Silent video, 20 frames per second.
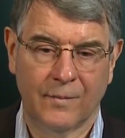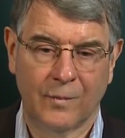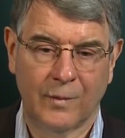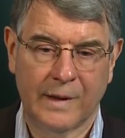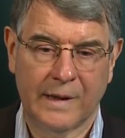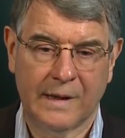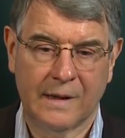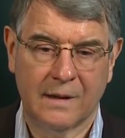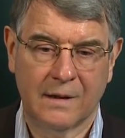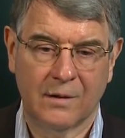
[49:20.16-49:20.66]

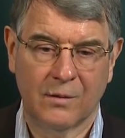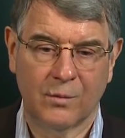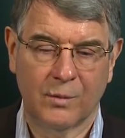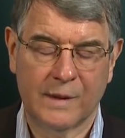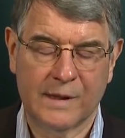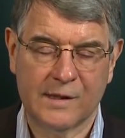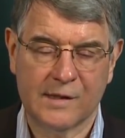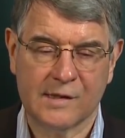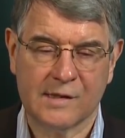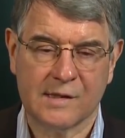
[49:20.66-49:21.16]
We
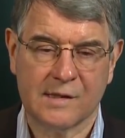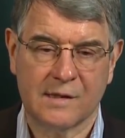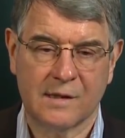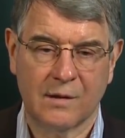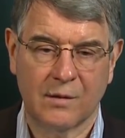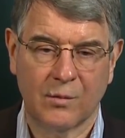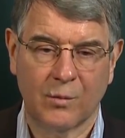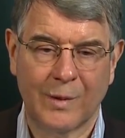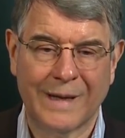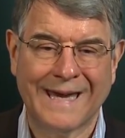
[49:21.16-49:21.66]

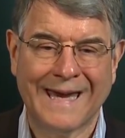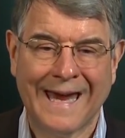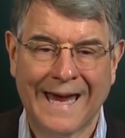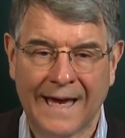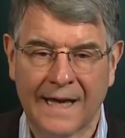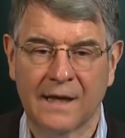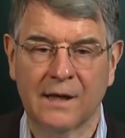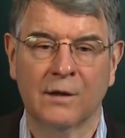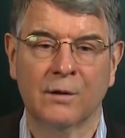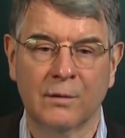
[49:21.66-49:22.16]

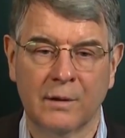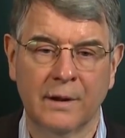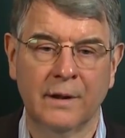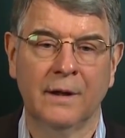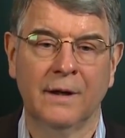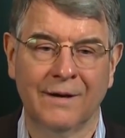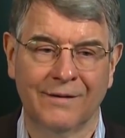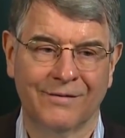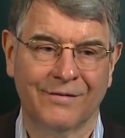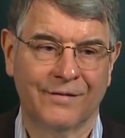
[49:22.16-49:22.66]
can't do
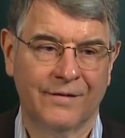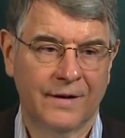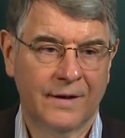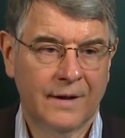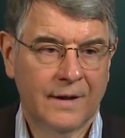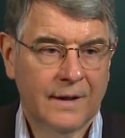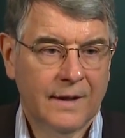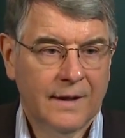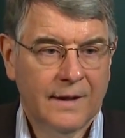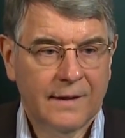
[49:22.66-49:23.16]
enough
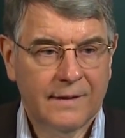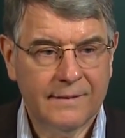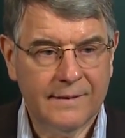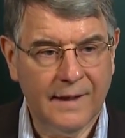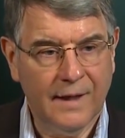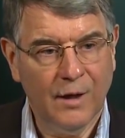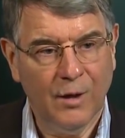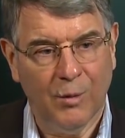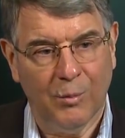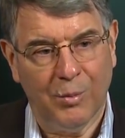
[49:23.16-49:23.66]

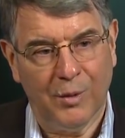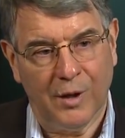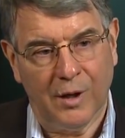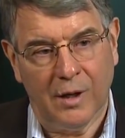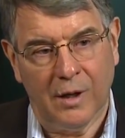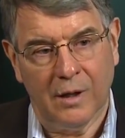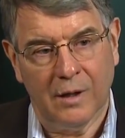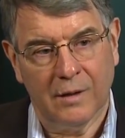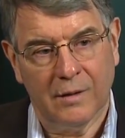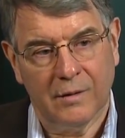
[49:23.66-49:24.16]
to help
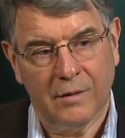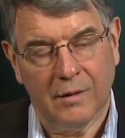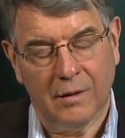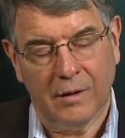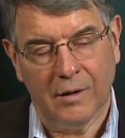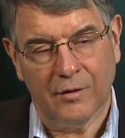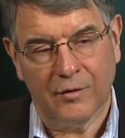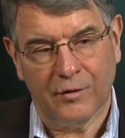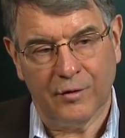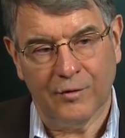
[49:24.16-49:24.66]

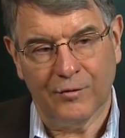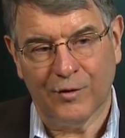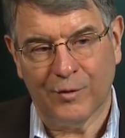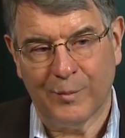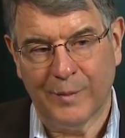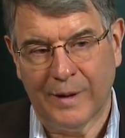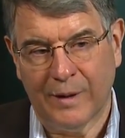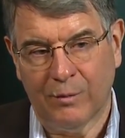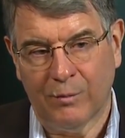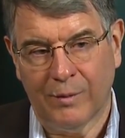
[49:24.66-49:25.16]
our
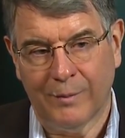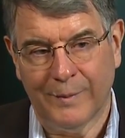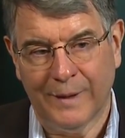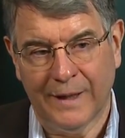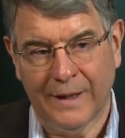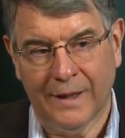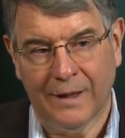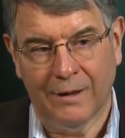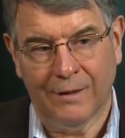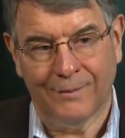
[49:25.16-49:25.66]
servicemen and
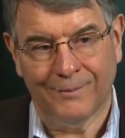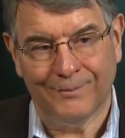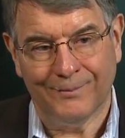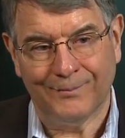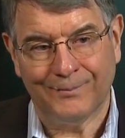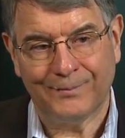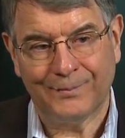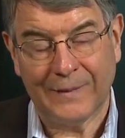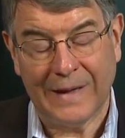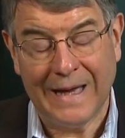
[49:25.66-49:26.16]
women now
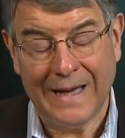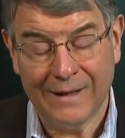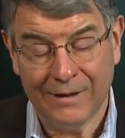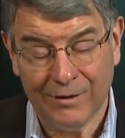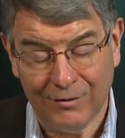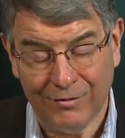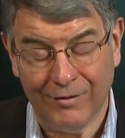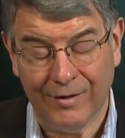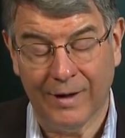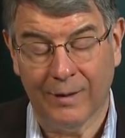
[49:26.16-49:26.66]
and
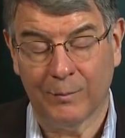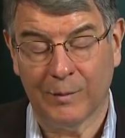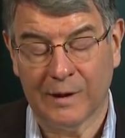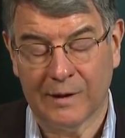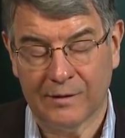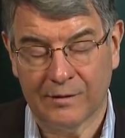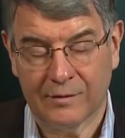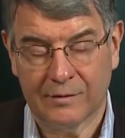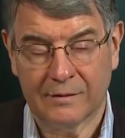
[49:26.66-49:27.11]
their families.